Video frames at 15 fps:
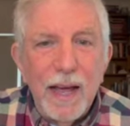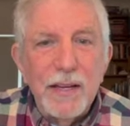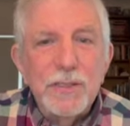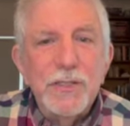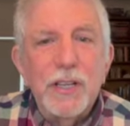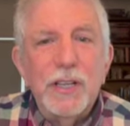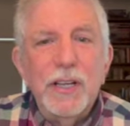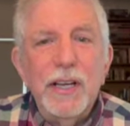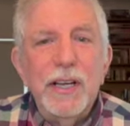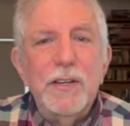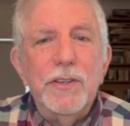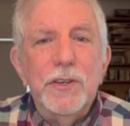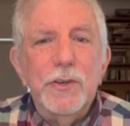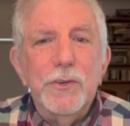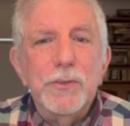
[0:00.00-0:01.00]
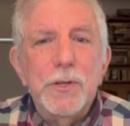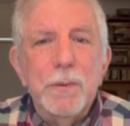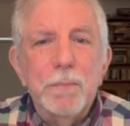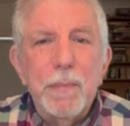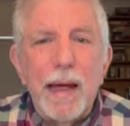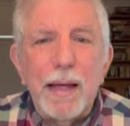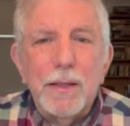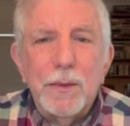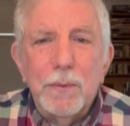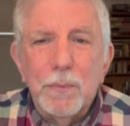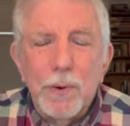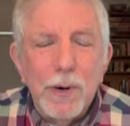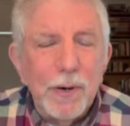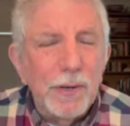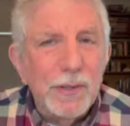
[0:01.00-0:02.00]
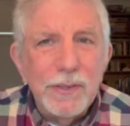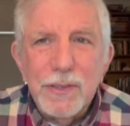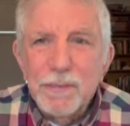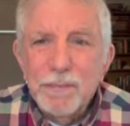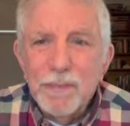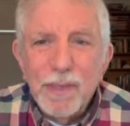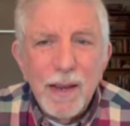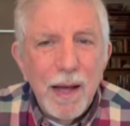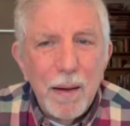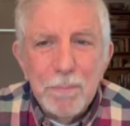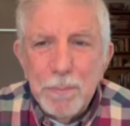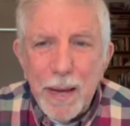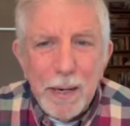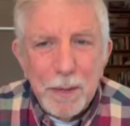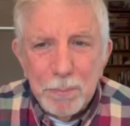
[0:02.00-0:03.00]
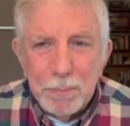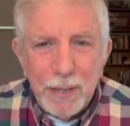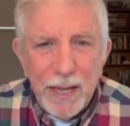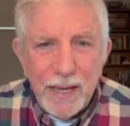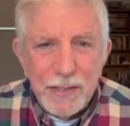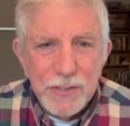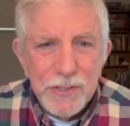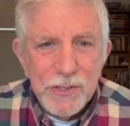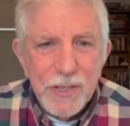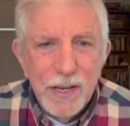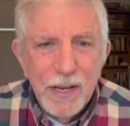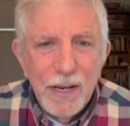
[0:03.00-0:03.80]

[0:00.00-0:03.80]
and to lead you to make the world a better place.